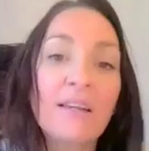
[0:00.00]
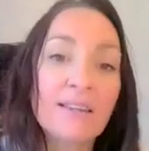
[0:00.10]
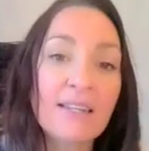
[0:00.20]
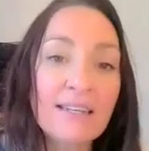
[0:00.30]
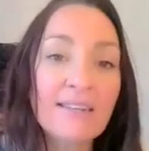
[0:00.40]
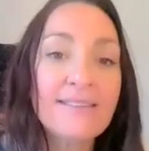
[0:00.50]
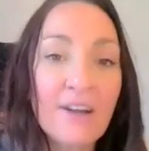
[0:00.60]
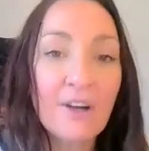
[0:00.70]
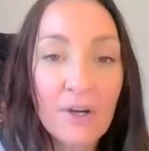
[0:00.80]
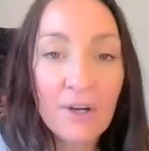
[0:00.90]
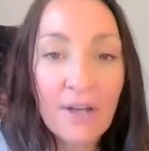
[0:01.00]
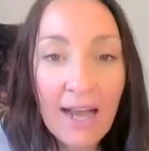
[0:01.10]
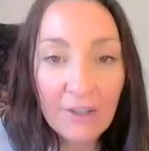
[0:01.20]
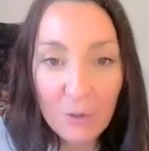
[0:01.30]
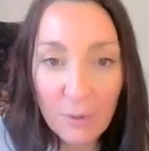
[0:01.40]
that these are
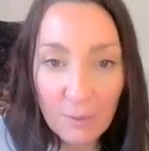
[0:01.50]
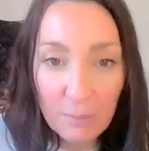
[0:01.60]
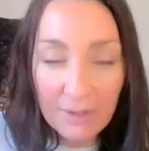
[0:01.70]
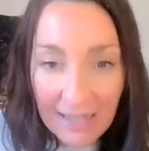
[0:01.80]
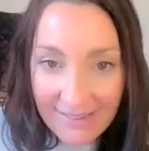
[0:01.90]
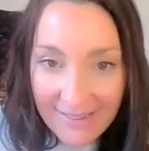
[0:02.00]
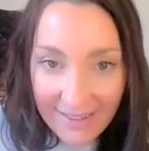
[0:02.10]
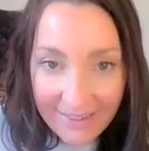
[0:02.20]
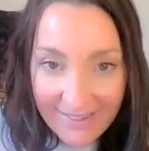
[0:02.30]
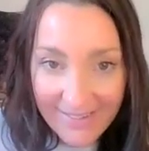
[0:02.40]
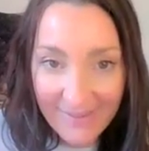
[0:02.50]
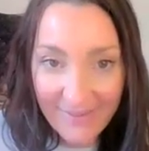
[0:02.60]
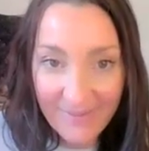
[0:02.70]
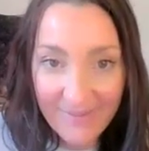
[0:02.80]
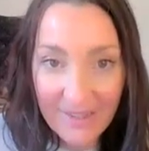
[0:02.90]
actual blessings,
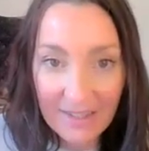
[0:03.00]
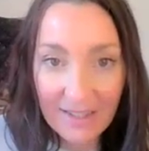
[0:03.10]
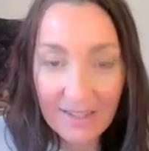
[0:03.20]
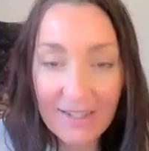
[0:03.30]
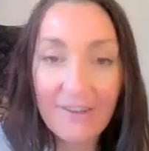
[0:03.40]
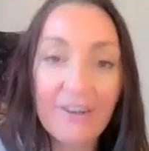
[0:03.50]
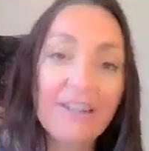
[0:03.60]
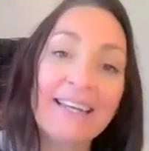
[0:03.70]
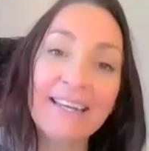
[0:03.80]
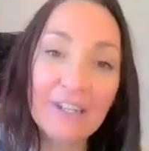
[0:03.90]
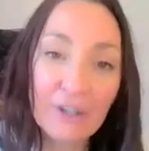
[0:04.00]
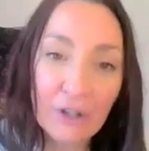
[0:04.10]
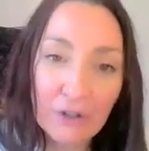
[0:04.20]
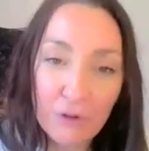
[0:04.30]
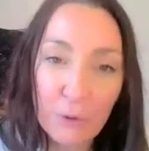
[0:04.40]
that they're
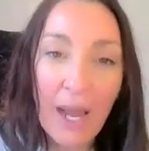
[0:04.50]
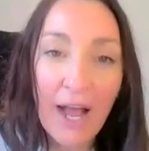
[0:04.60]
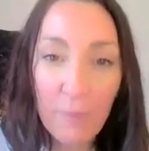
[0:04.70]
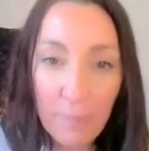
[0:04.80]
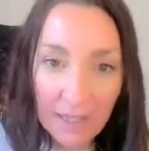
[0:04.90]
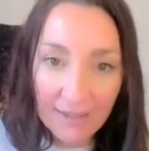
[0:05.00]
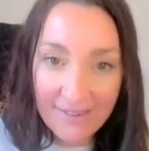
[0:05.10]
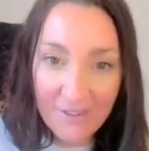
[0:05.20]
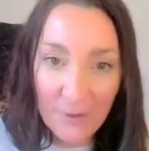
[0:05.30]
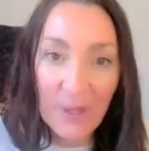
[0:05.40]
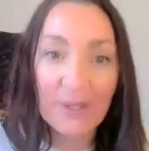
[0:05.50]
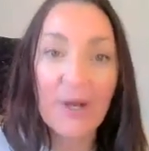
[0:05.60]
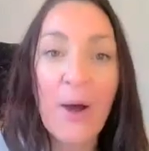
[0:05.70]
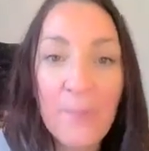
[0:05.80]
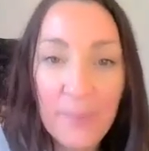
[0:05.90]
here to help us, to
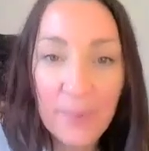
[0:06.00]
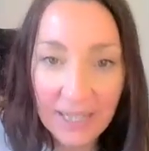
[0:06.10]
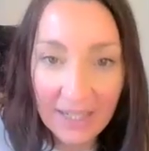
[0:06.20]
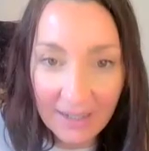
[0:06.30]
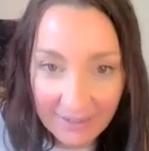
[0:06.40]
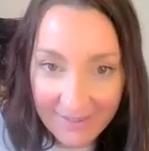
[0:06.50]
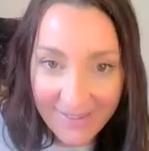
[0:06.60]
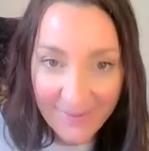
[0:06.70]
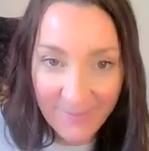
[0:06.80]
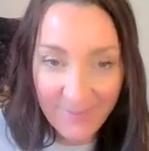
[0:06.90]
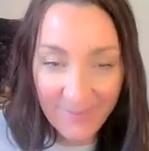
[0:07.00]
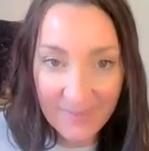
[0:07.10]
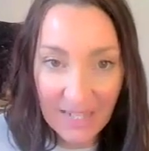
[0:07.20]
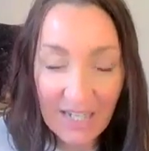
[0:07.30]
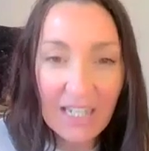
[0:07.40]
accompany us,
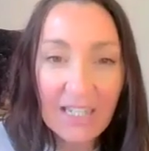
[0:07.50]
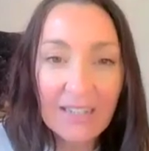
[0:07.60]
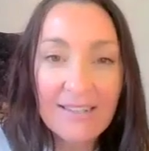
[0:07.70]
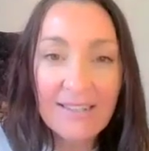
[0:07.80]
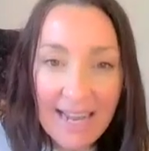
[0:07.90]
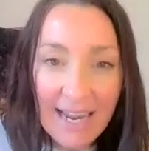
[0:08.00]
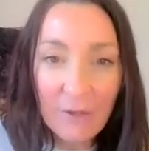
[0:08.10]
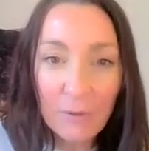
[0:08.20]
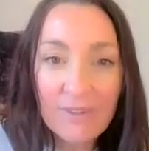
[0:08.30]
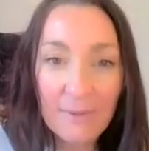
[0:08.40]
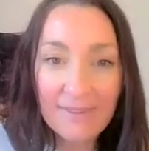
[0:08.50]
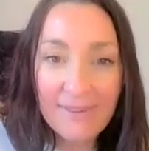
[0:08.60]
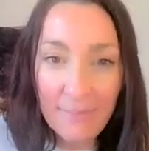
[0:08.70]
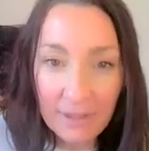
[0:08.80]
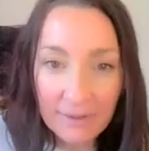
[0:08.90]
to take
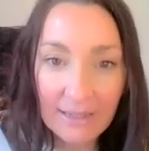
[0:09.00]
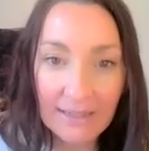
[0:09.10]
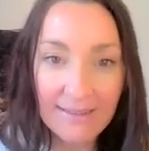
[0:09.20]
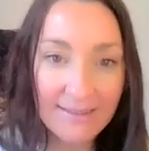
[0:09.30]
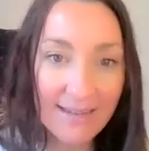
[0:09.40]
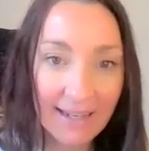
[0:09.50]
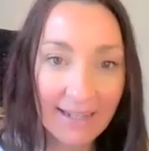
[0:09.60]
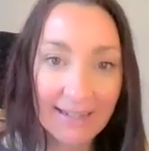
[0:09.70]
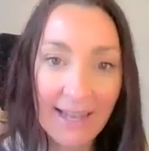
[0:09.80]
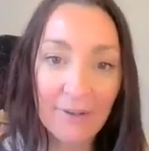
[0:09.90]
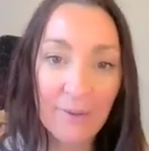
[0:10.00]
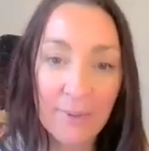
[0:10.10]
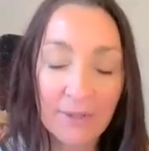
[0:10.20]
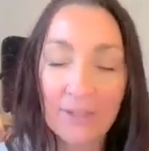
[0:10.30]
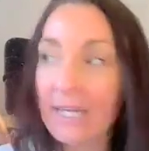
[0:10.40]
responsibility, to take
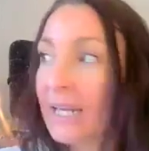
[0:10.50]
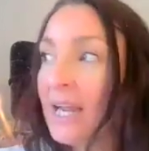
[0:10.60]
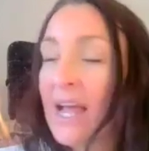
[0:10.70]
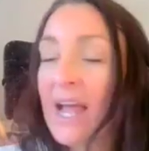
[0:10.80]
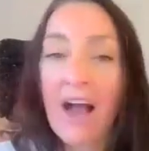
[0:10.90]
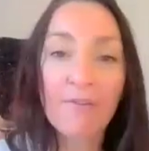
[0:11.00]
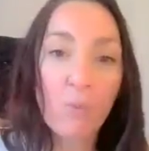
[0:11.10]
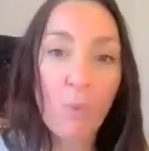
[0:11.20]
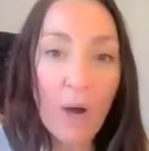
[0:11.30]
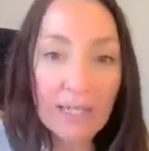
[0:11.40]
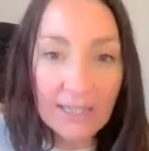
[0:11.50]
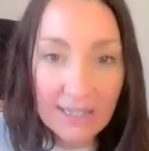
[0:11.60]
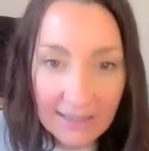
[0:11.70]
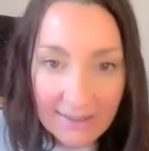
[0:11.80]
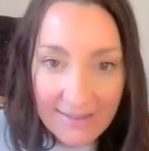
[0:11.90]
accountability of what it
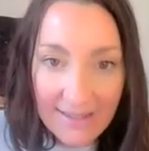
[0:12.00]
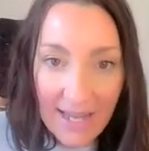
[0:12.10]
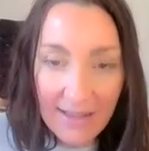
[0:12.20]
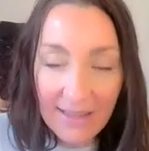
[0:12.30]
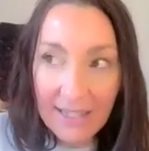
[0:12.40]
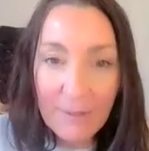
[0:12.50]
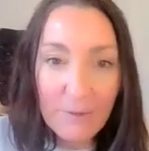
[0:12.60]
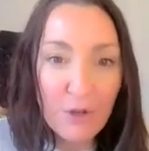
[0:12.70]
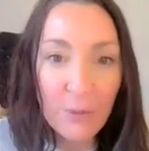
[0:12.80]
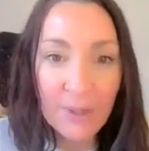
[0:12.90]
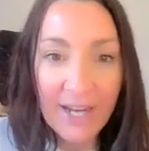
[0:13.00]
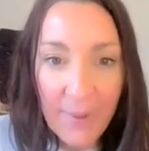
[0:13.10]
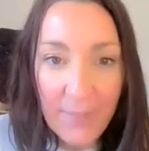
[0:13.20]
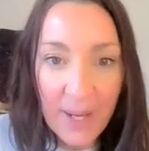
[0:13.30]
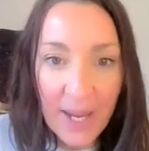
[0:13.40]
is that keeps showing
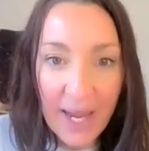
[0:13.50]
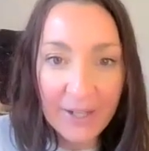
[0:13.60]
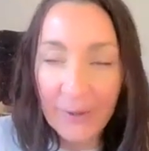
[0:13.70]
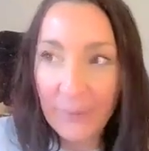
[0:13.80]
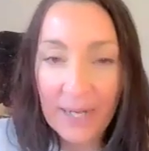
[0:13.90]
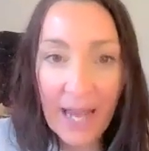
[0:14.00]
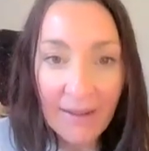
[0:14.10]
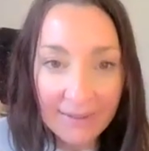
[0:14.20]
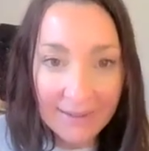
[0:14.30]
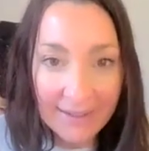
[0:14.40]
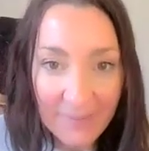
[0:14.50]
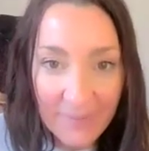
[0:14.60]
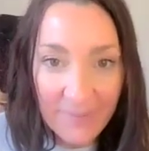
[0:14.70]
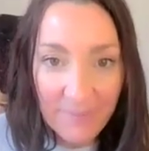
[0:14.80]
up in our reality.